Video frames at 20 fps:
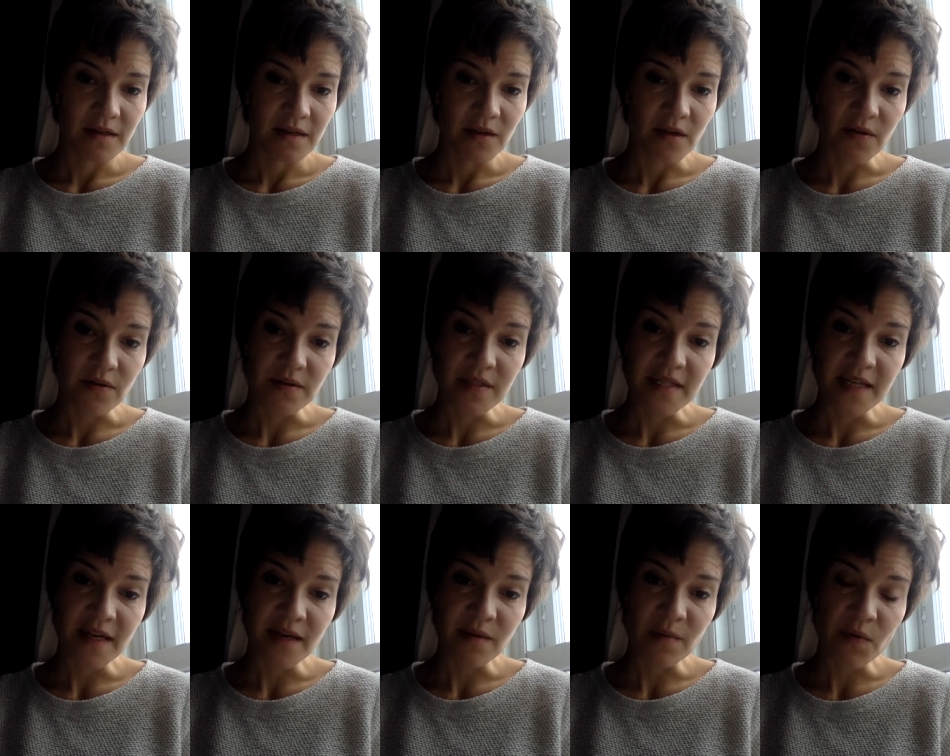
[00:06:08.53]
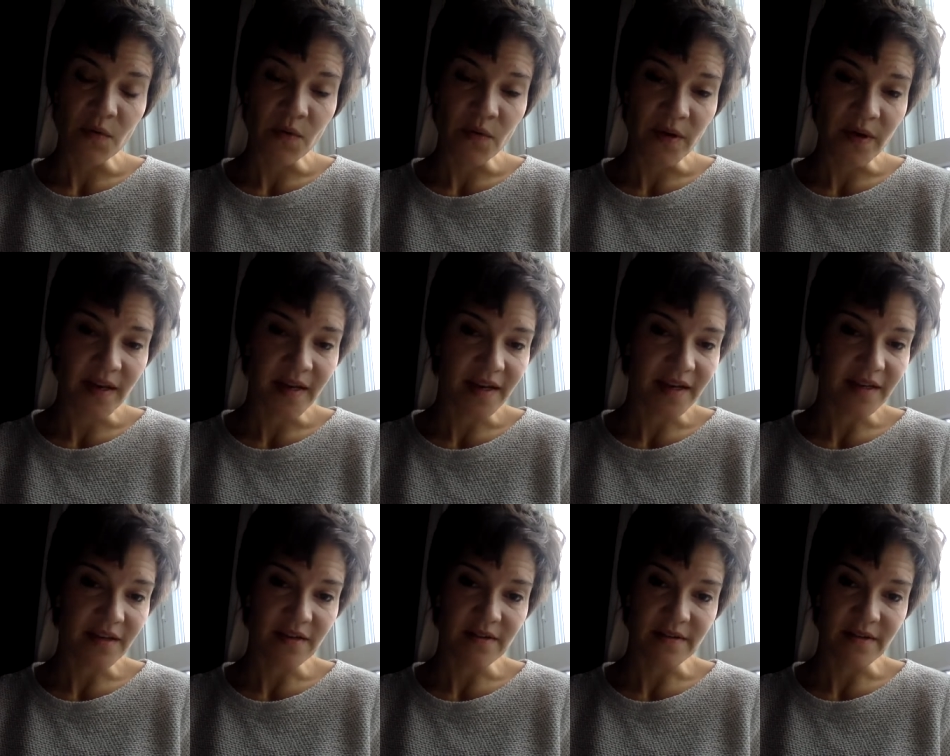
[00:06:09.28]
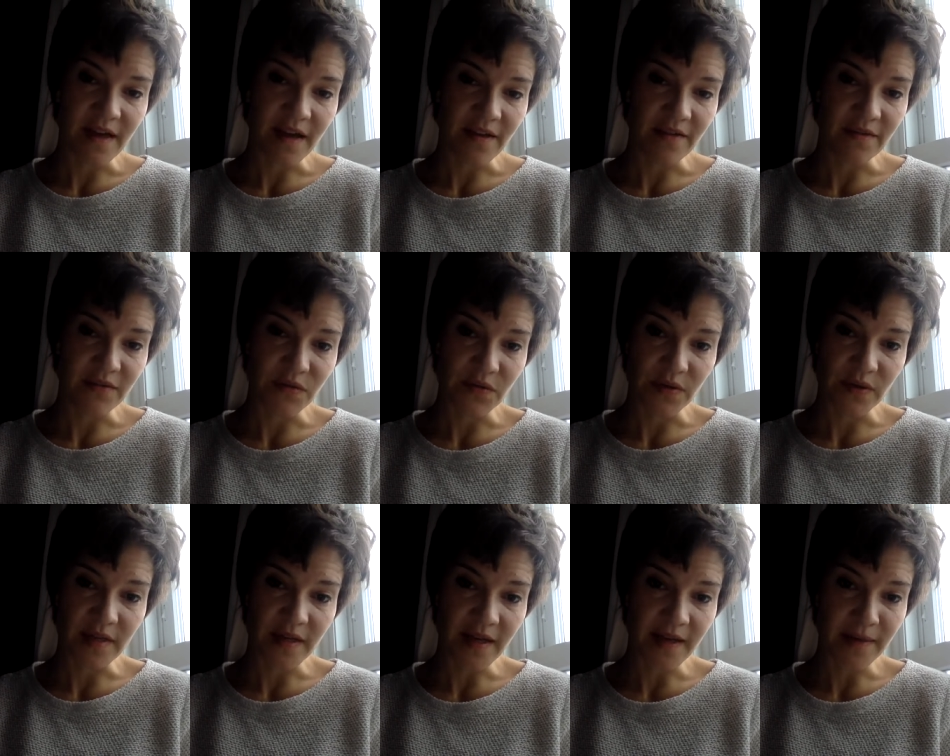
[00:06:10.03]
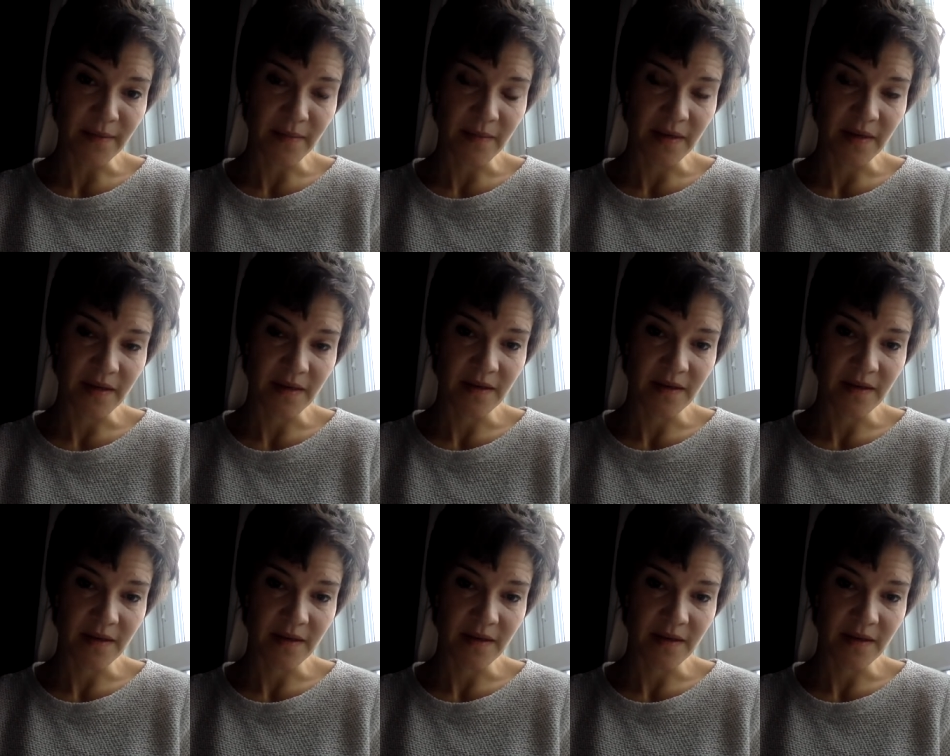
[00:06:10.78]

Go to him, orient your life toward him.